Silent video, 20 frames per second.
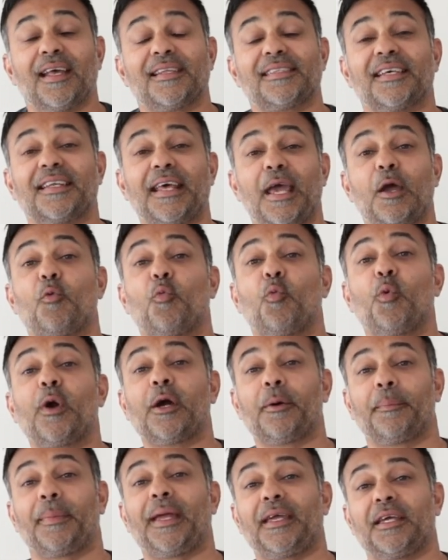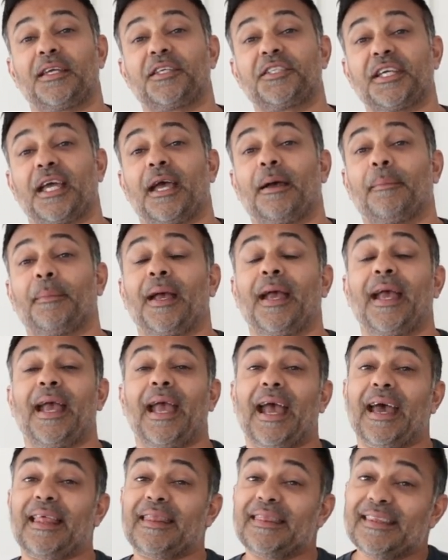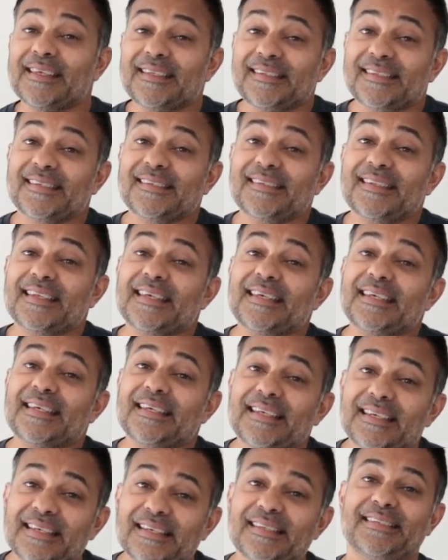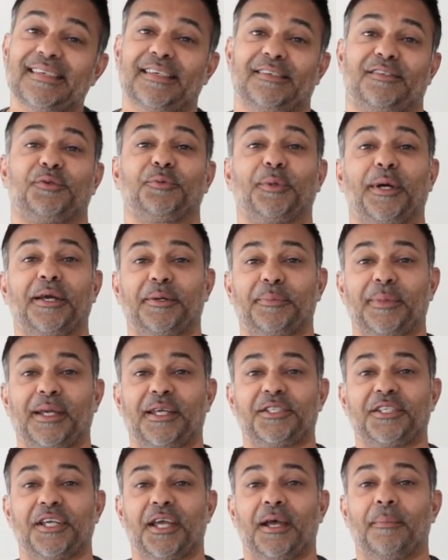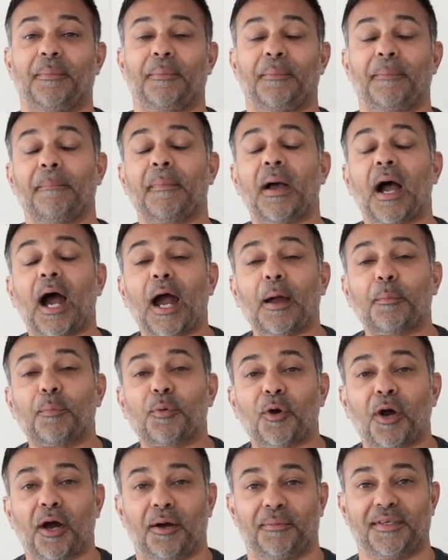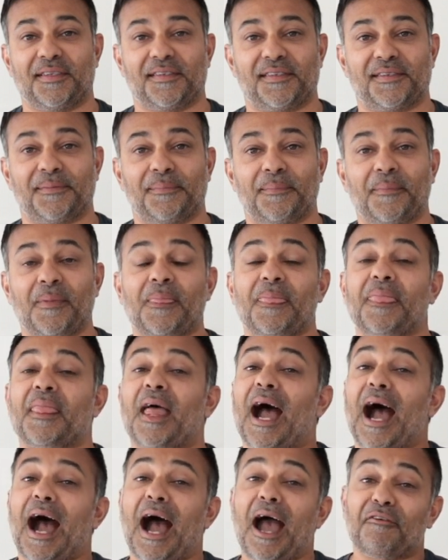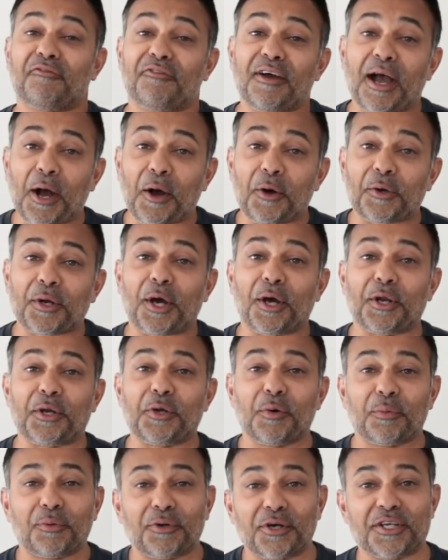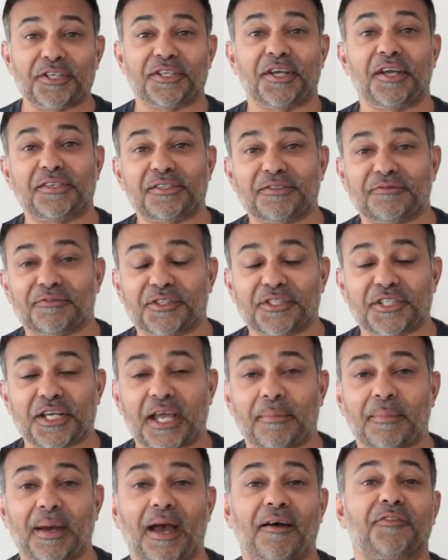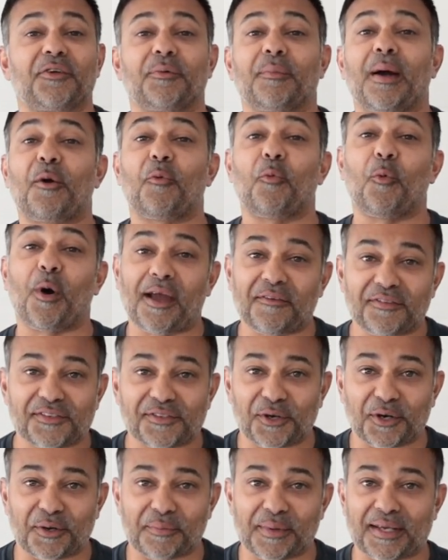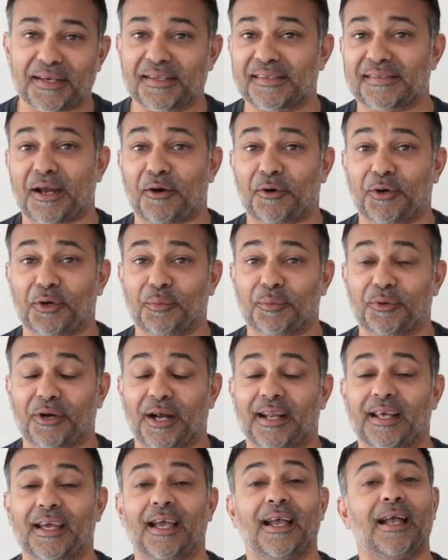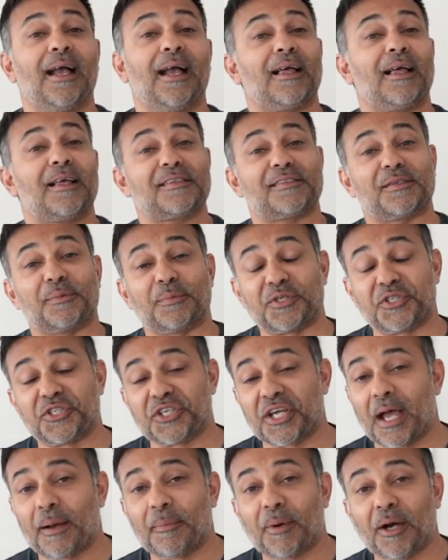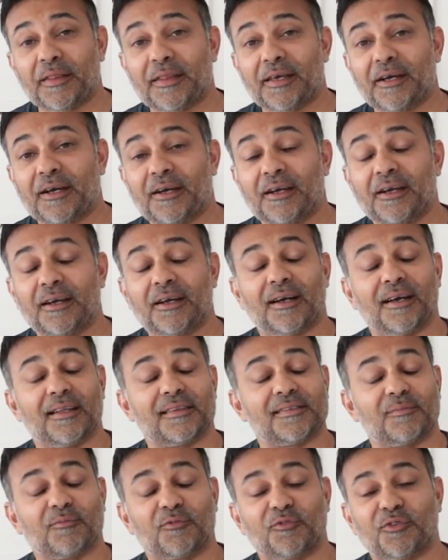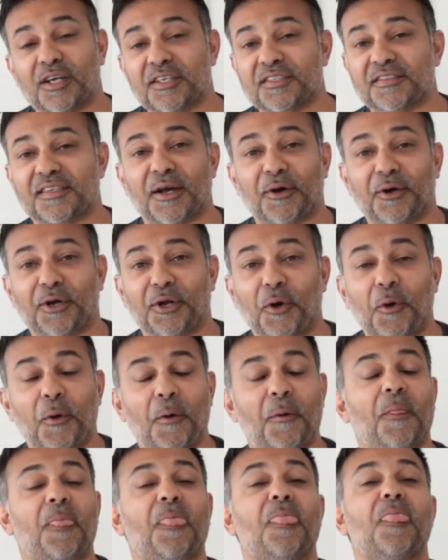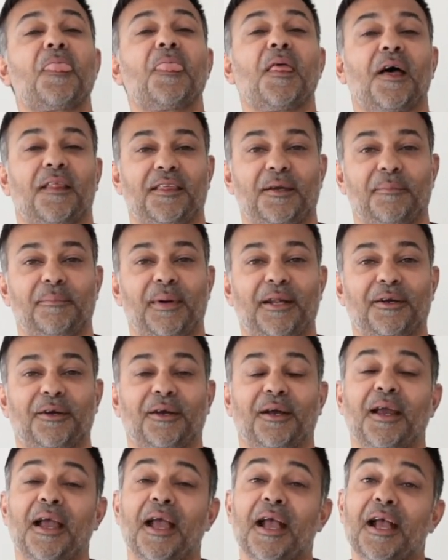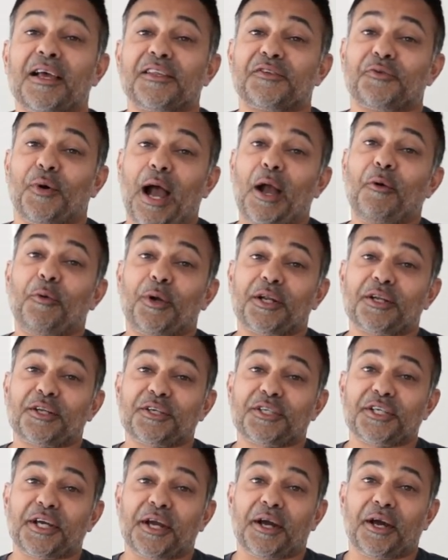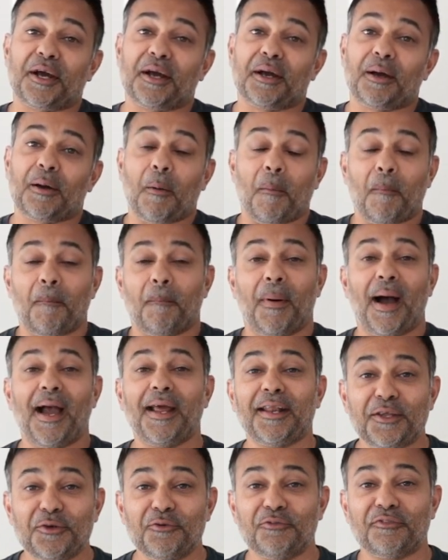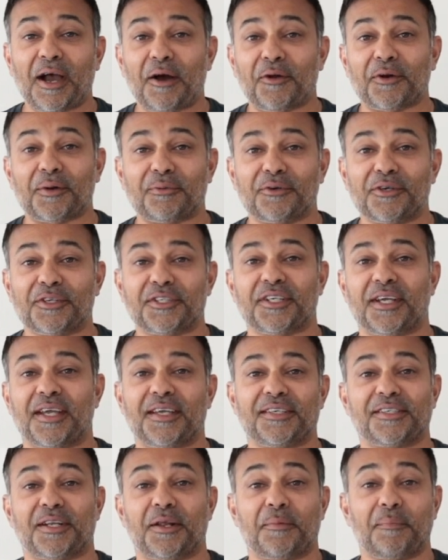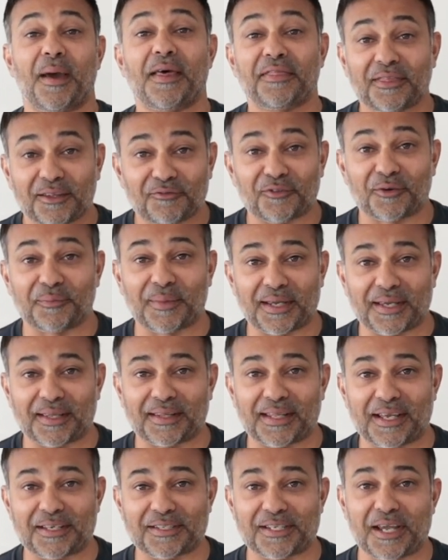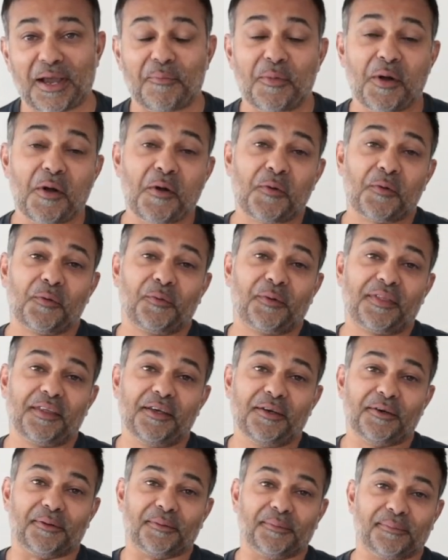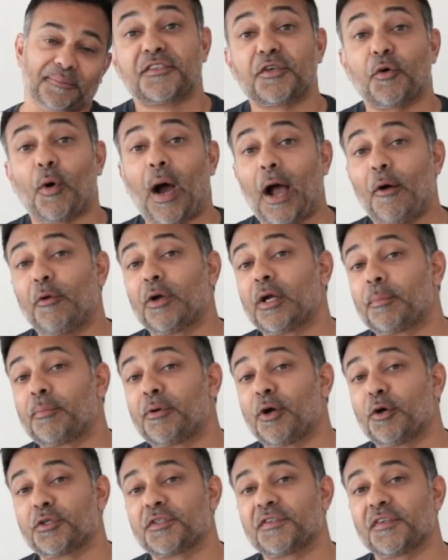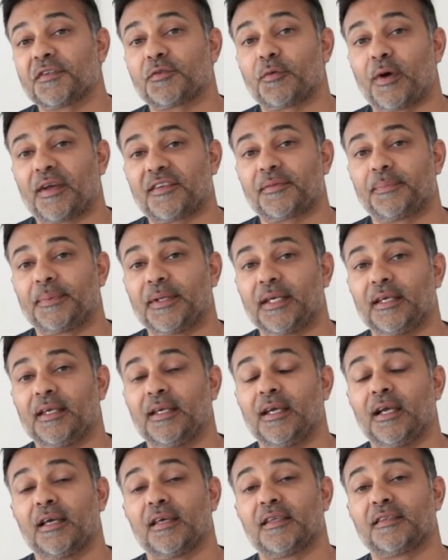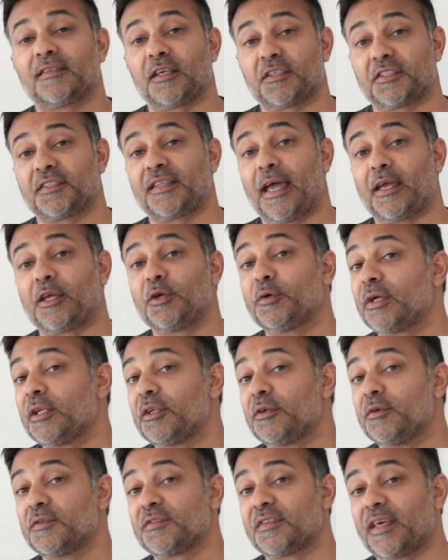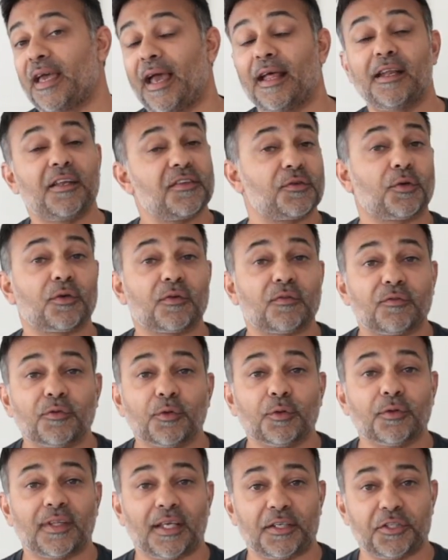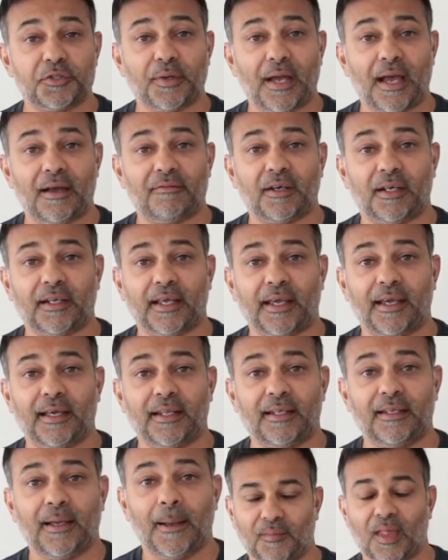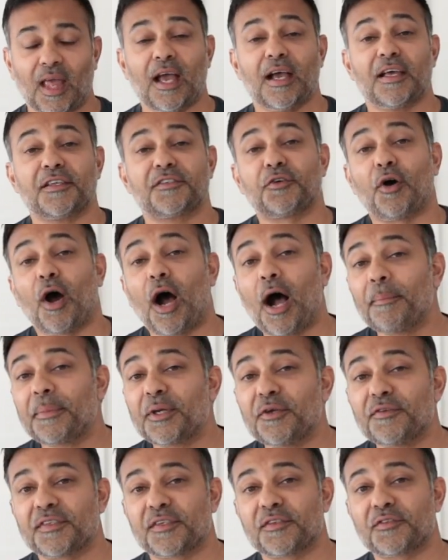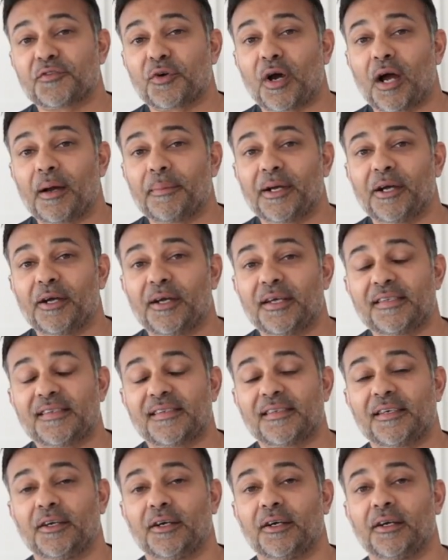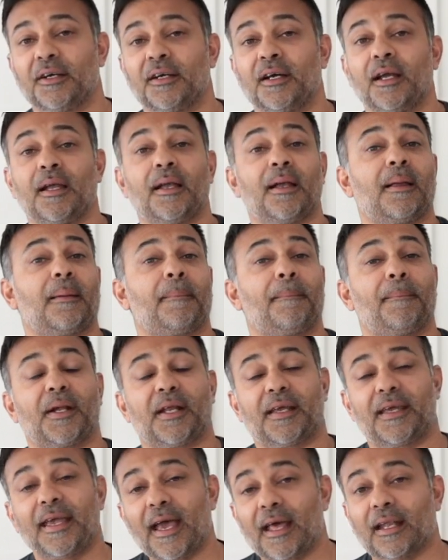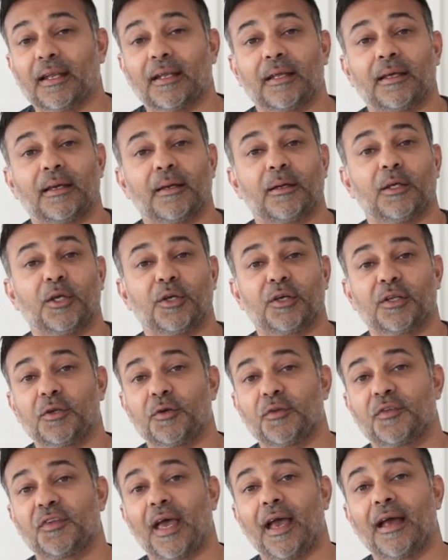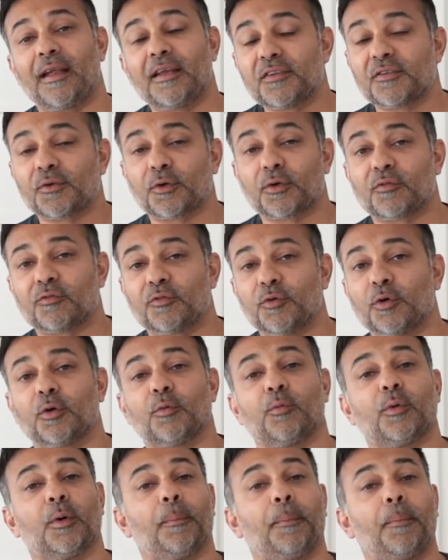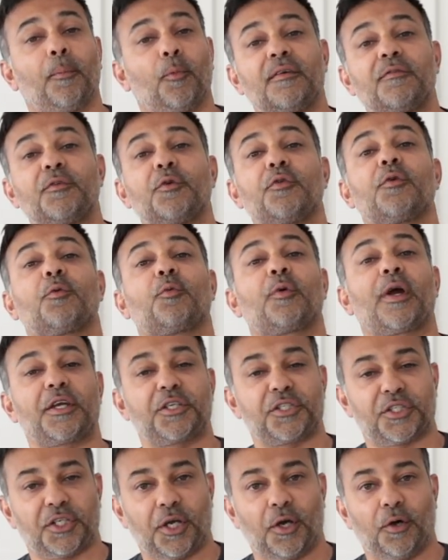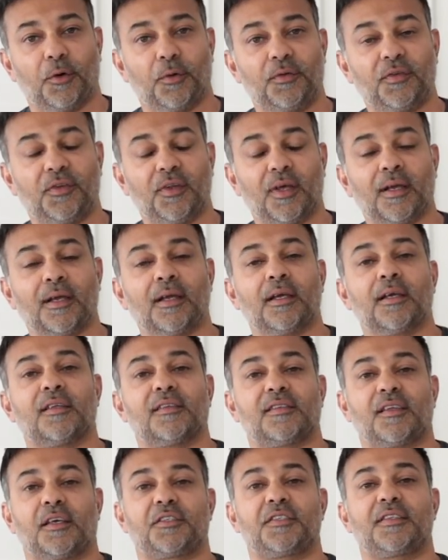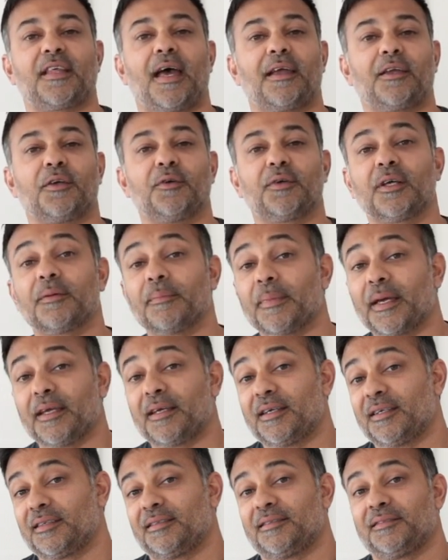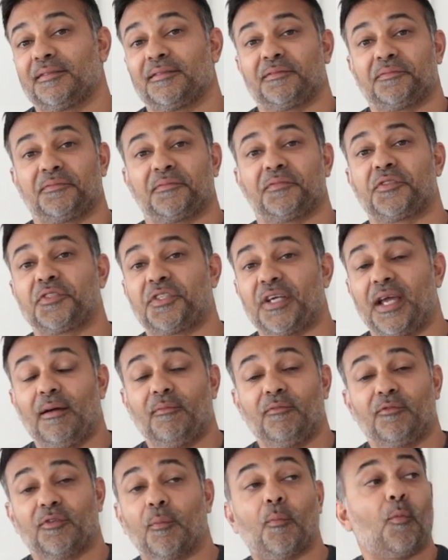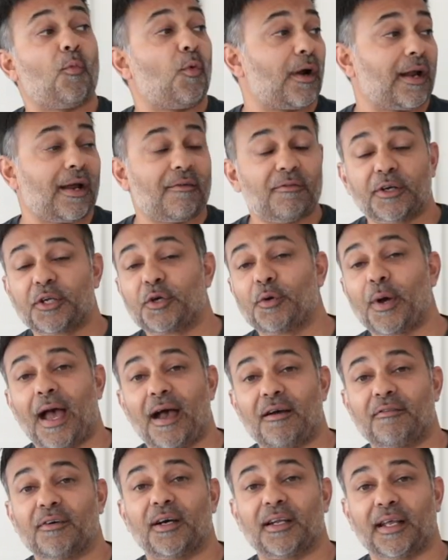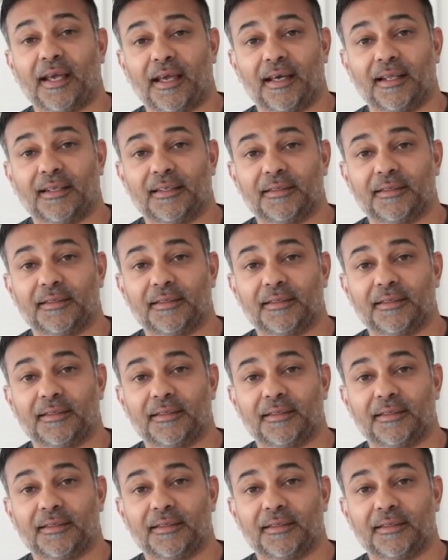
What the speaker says: Today we're making jam, and this is the easiest way to make jam, I promise. I found a new appreciation for jam after my wife started making sourdough bread. Some jam on there, on some fresh sourdough, nothing better. So I wanted to share my newfound appreciation and method for making that jam with you. So I want to approach this recipe such that you can use any sort of fruit that you have on hand. So I'm using strawberries here, but again, you can use any sort of fruit. We'll give you the ratios such that you can make jam from whatever you have on hand.